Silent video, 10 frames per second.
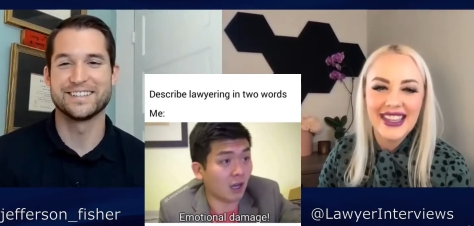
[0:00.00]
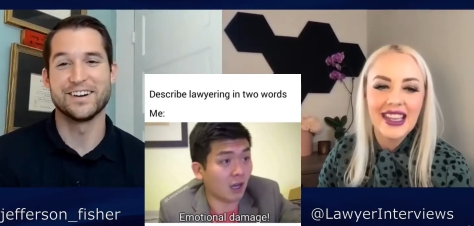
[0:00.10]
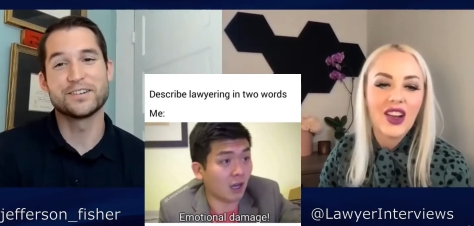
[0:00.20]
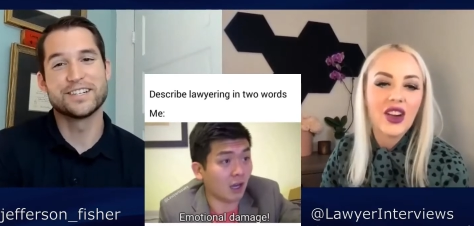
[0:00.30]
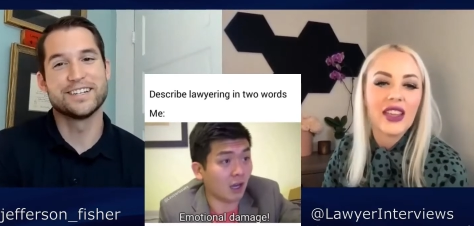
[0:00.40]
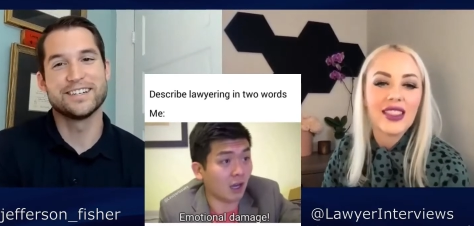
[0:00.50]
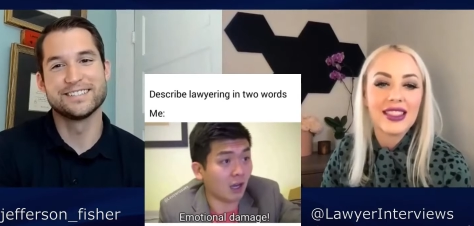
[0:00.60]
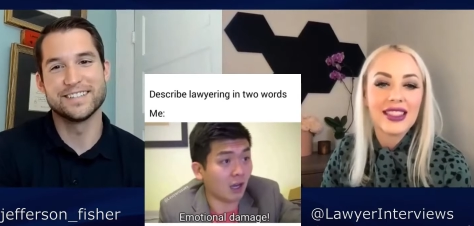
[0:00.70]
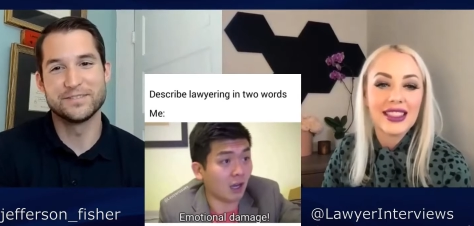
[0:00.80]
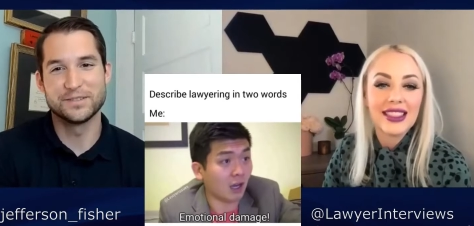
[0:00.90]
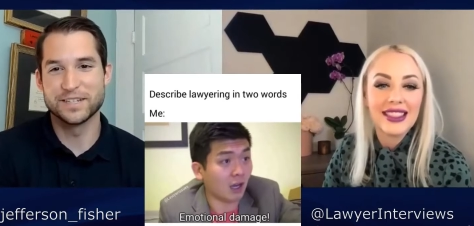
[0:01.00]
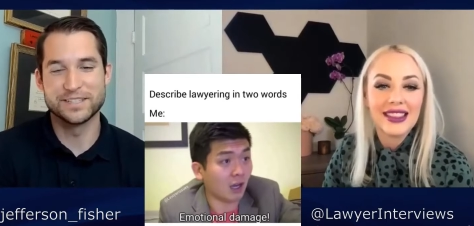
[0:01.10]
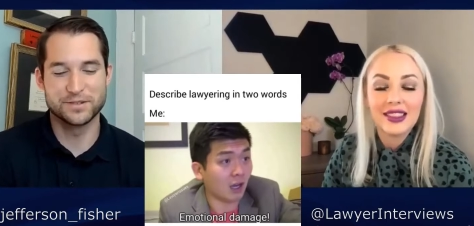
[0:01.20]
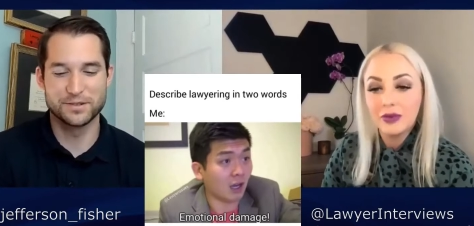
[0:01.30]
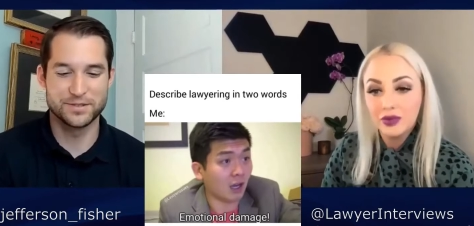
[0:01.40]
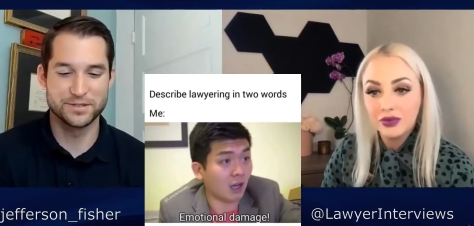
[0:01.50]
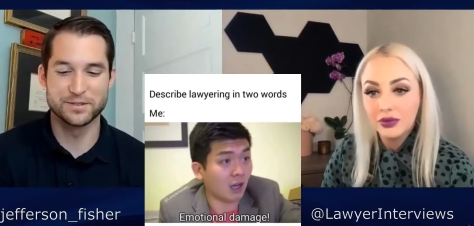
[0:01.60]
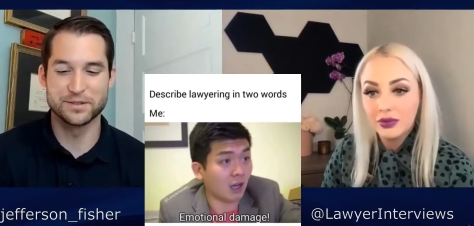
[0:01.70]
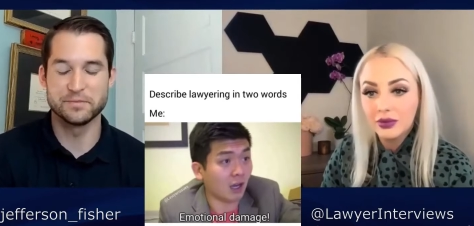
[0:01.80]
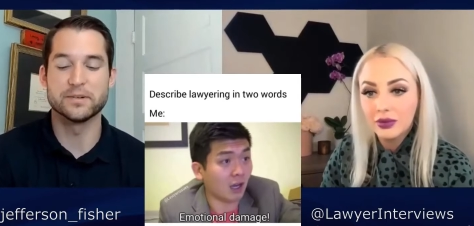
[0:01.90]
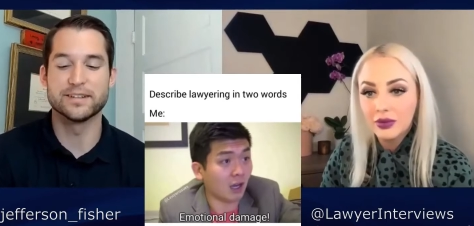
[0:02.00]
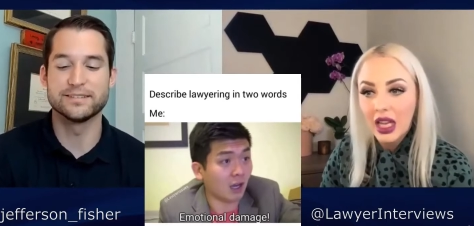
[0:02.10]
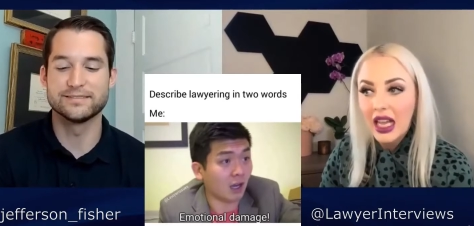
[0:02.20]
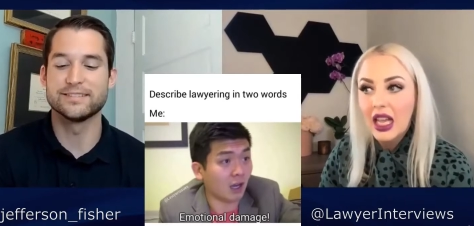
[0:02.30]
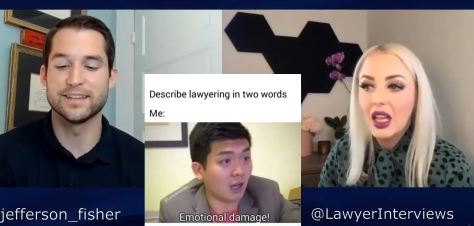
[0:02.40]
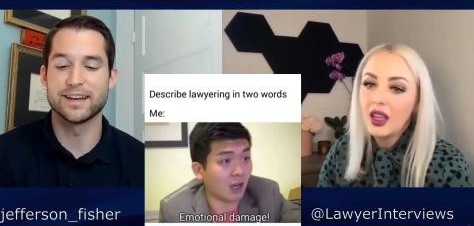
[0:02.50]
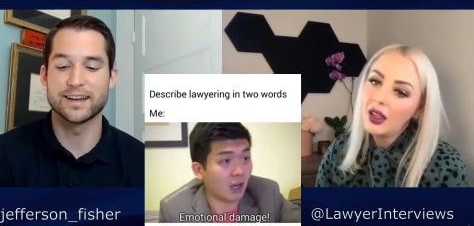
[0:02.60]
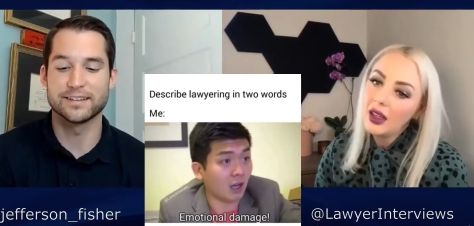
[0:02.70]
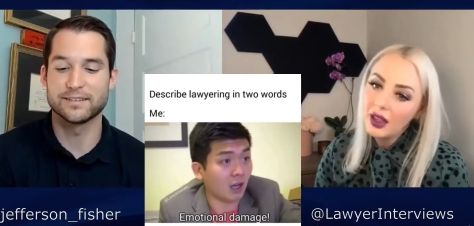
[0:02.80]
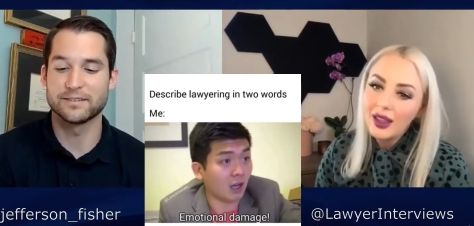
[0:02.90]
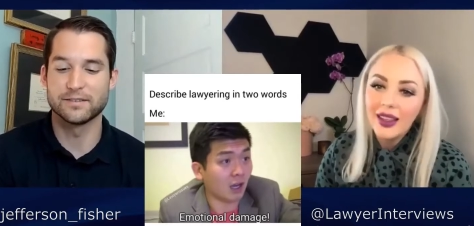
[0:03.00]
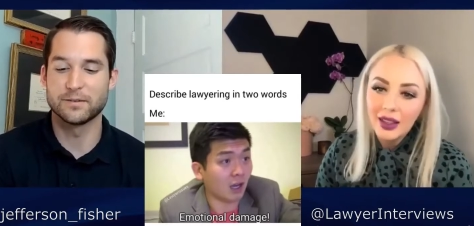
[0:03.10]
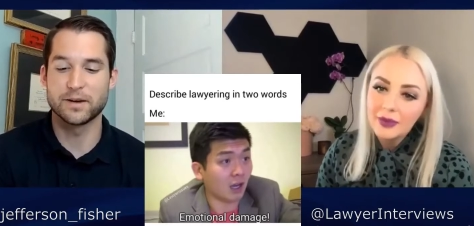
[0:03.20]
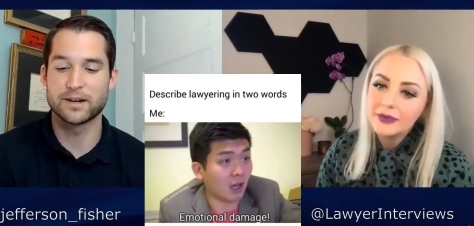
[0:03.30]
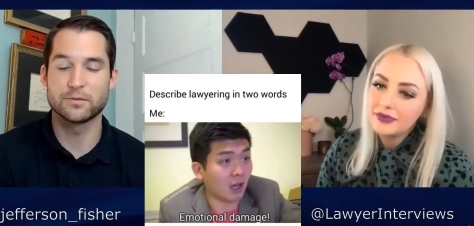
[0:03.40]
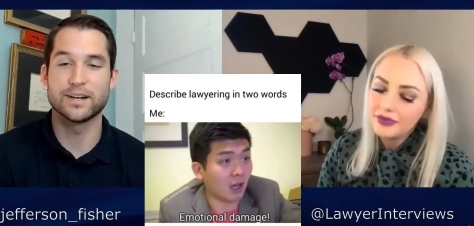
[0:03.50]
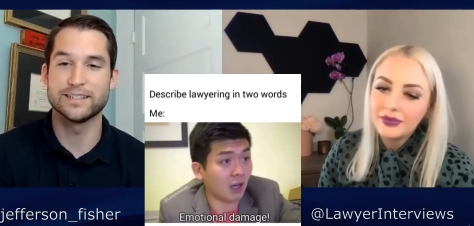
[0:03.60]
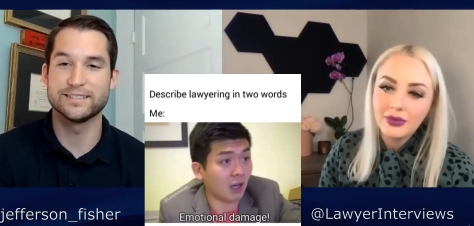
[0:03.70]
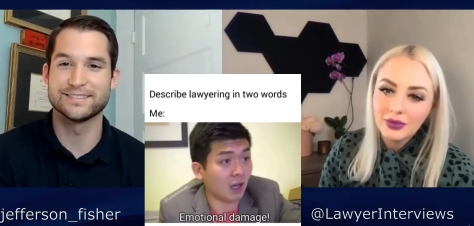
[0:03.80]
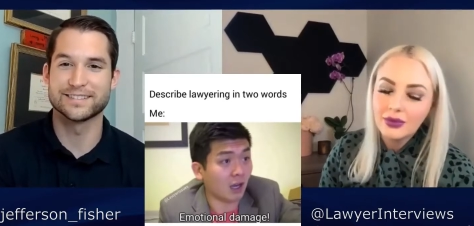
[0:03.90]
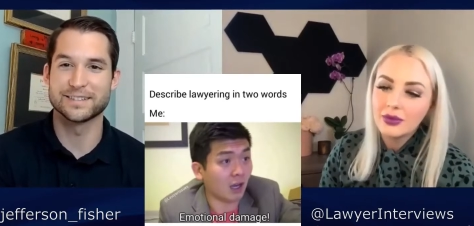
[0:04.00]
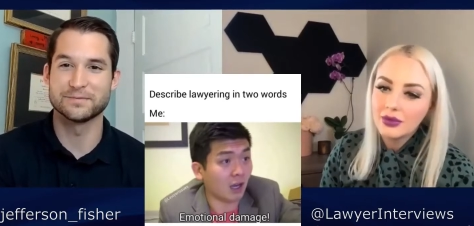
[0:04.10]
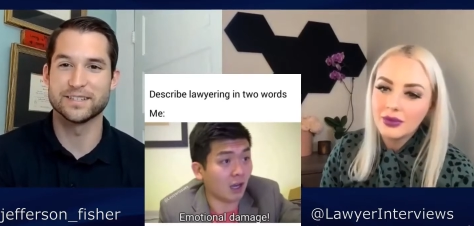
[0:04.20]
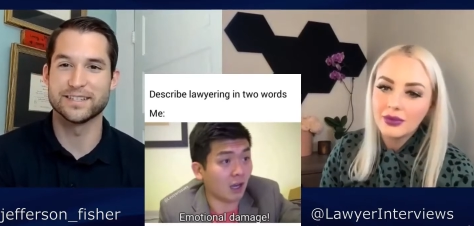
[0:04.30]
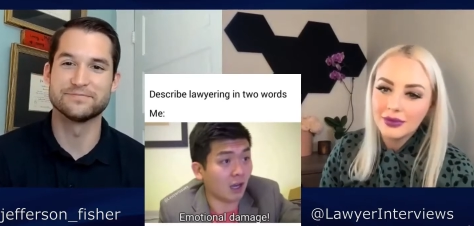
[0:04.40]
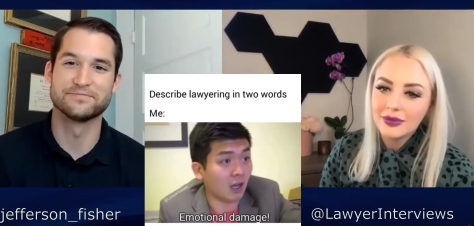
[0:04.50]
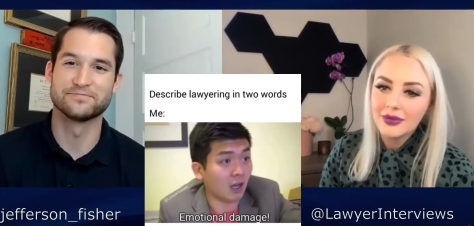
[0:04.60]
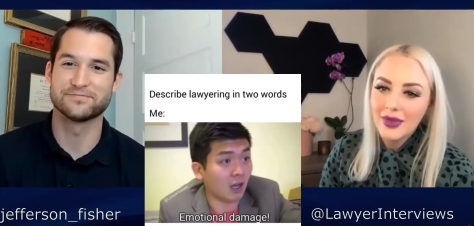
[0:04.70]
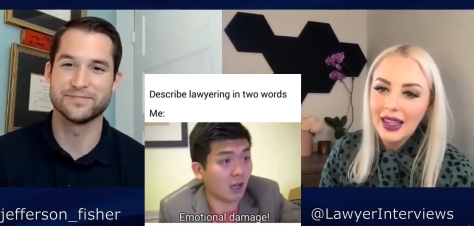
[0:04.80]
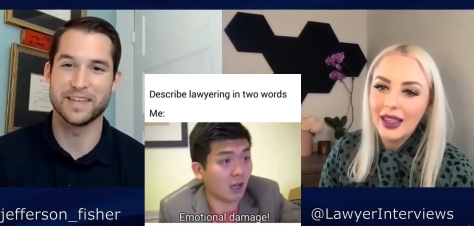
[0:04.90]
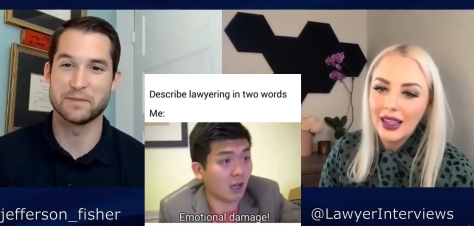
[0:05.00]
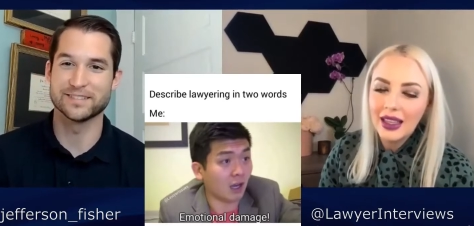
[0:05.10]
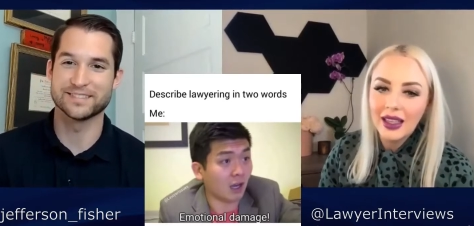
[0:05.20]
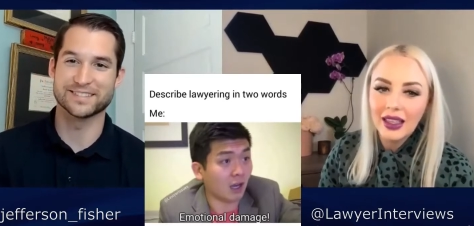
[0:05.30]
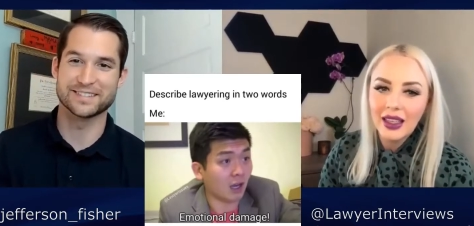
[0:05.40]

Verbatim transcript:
Speaker 1: All good if you enjoy what you're doing, but yeah, no matter what, you're gonna be damaged in